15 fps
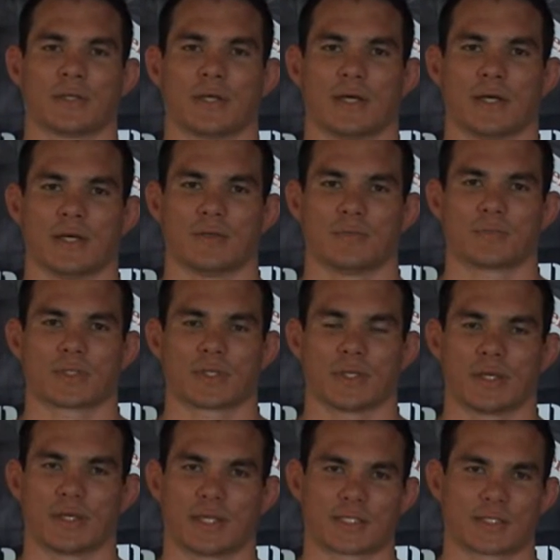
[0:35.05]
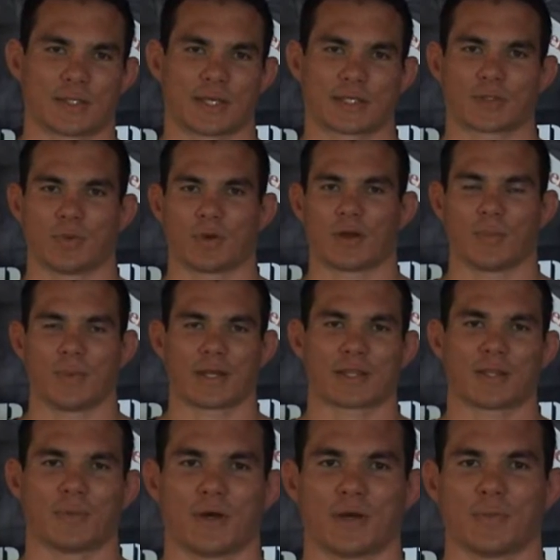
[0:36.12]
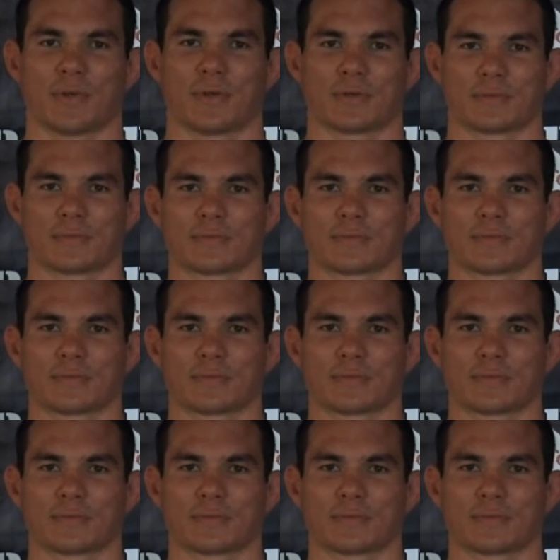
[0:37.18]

Um, so yeah, that's, that's where I'm at at the moment.